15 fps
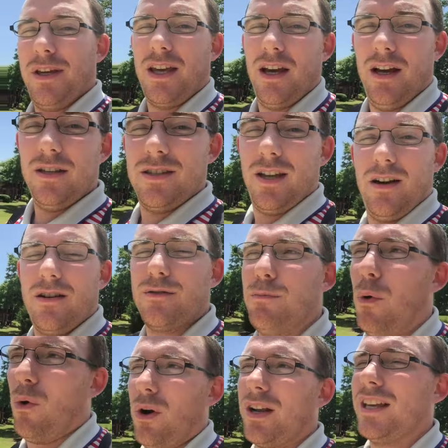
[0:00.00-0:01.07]
because there's
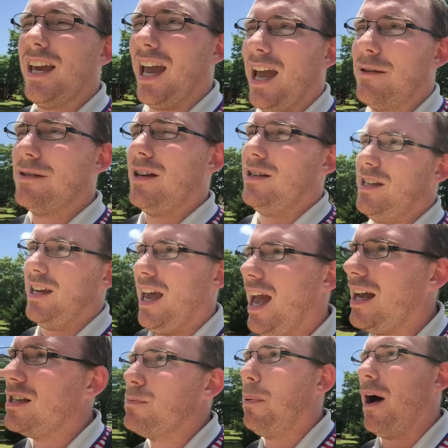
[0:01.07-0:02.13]
more games on the
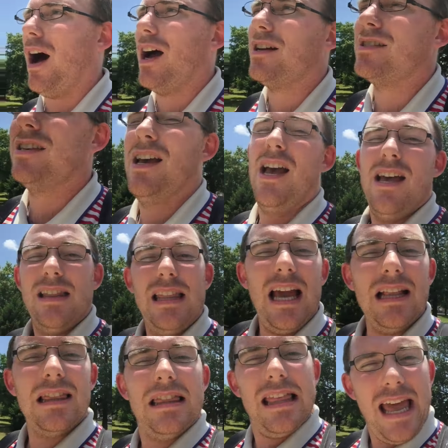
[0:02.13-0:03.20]
Xbox
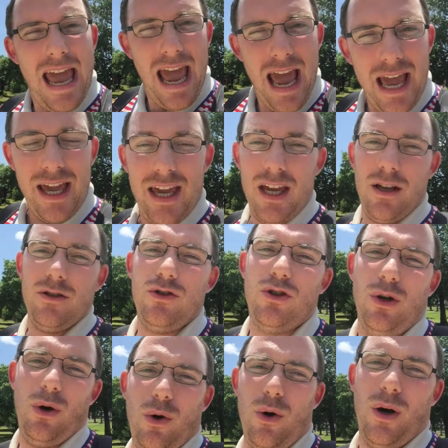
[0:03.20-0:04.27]
that they
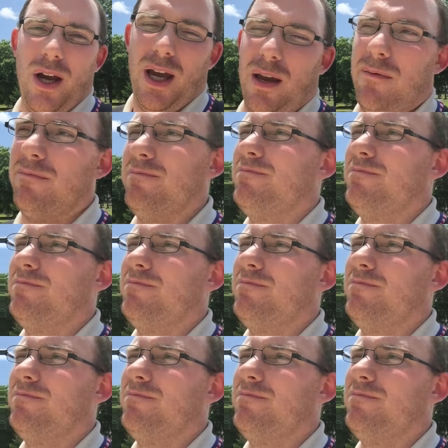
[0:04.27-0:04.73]
enjoy.